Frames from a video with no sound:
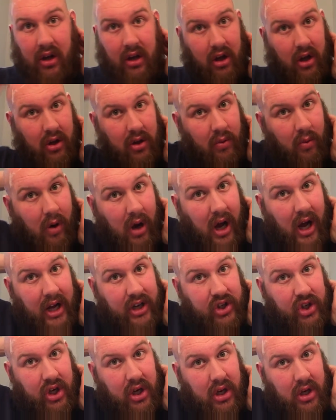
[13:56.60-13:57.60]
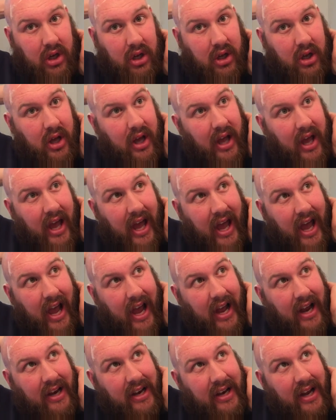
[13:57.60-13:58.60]
Good to watch.
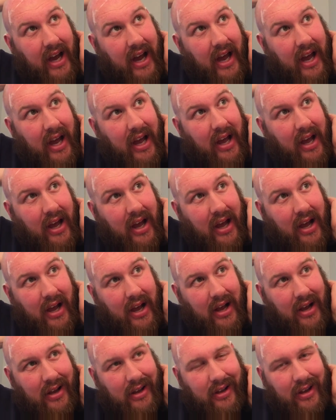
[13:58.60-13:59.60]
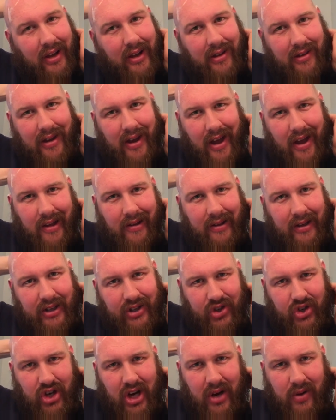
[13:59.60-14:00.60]
And uh, you can tell
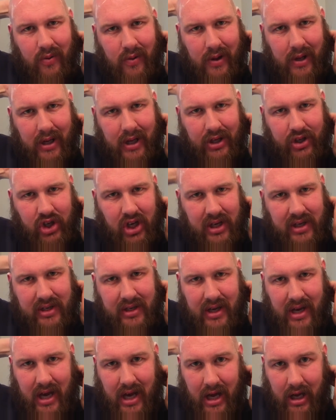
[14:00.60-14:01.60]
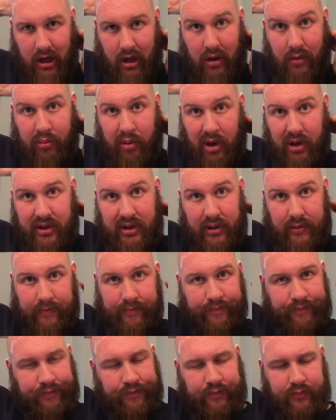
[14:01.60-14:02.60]
he's generally just a good
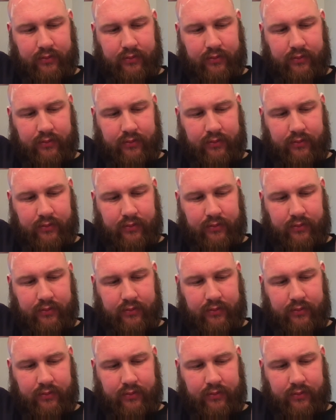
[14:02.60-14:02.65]
person.